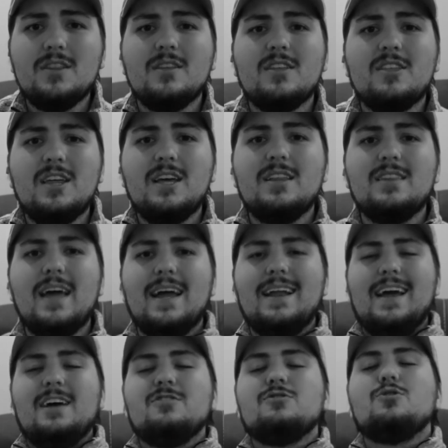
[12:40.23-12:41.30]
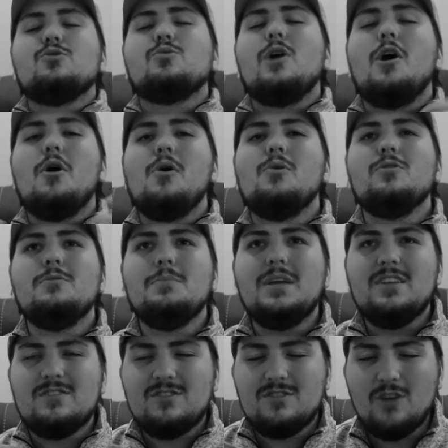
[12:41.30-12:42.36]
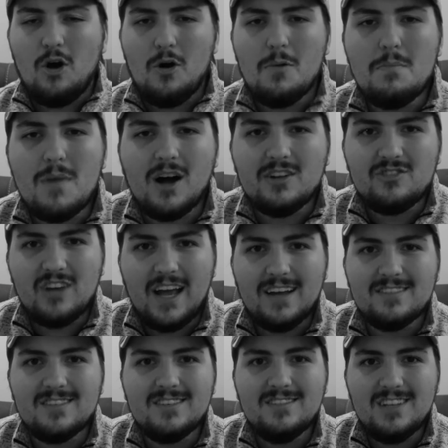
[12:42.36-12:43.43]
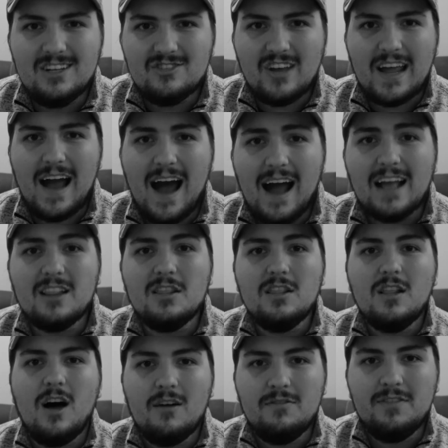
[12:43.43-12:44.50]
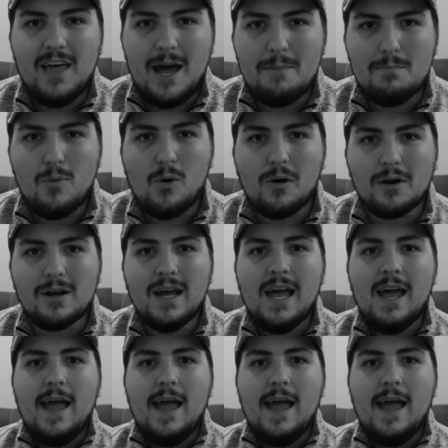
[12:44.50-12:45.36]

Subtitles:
and the thing that has grown me so much as a DJ. I love that board.